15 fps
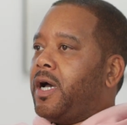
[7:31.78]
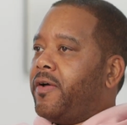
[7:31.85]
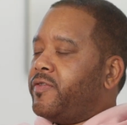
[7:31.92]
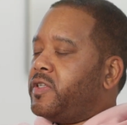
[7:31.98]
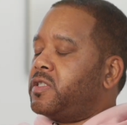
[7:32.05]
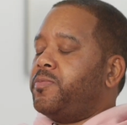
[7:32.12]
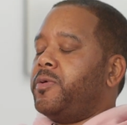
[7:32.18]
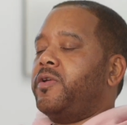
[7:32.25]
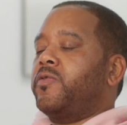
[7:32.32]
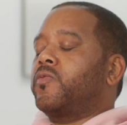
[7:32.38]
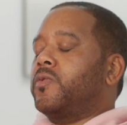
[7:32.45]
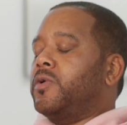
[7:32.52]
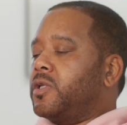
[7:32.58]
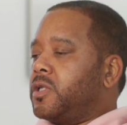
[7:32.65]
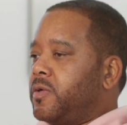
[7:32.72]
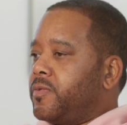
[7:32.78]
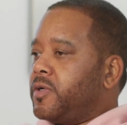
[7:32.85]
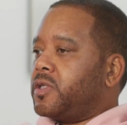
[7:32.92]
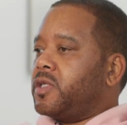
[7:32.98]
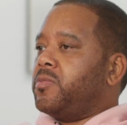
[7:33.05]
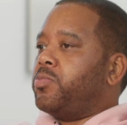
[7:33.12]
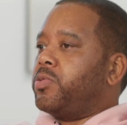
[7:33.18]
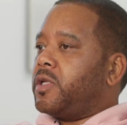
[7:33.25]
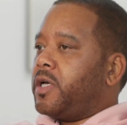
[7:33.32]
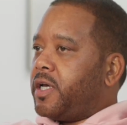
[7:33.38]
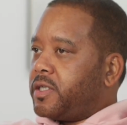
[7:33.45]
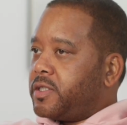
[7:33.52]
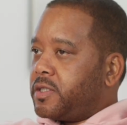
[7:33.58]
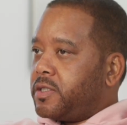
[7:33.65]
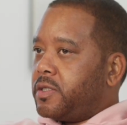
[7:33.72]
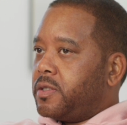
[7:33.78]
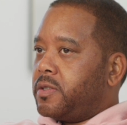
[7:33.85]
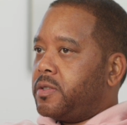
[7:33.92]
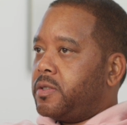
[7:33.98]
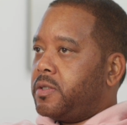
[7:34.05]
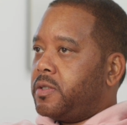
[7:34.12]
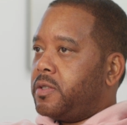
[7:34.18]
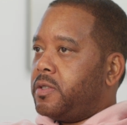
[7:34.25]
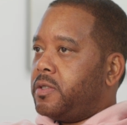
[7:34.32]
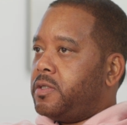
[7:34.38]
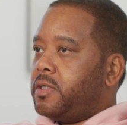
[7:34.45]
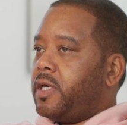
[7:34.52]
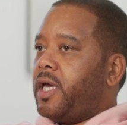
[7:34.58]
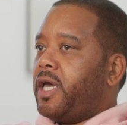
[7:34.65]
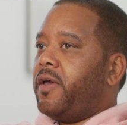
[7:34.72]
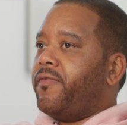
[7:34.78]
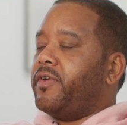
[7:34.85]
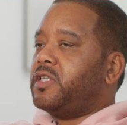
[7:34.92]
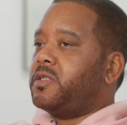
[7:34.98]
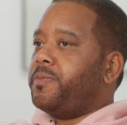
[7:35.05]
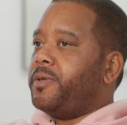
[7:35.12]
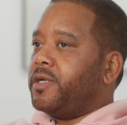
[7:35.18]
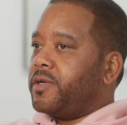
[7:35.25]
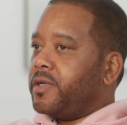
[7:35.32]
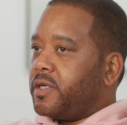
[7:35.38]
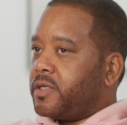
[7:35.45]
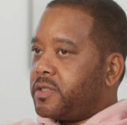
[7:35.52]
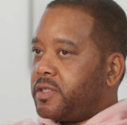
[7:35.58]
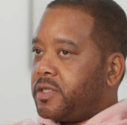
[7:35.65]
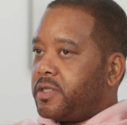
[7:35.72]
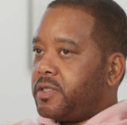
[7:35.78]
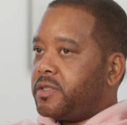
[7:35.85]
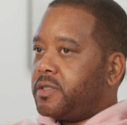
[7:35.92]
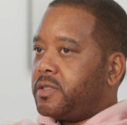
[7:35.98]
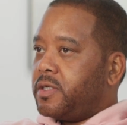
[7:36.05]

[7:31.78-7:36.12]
just been really, really blessed to have experiences